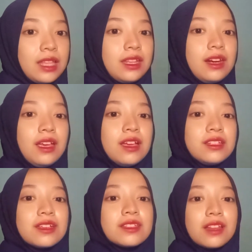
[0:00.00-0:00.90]
and then
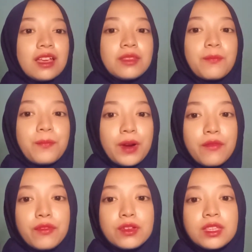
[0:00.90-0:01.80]
just like the
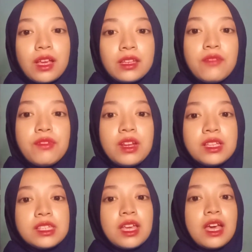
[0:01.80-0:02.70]
previous
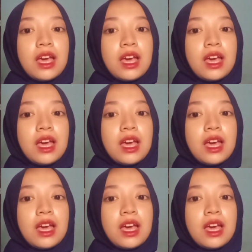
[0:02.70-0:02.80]
activities,